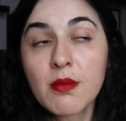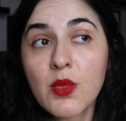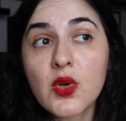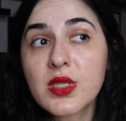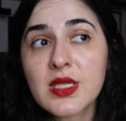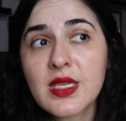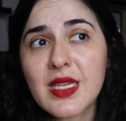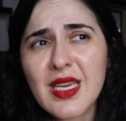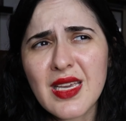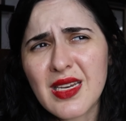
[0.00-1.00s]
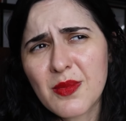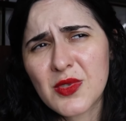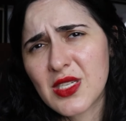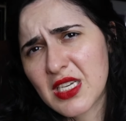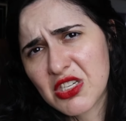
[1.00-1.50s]
modern day
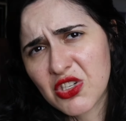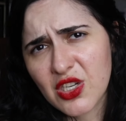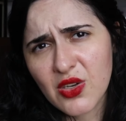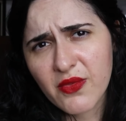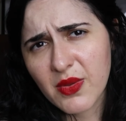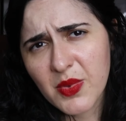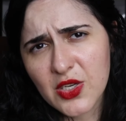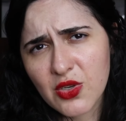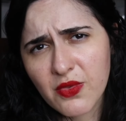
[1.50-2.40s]
adaptation of The Picture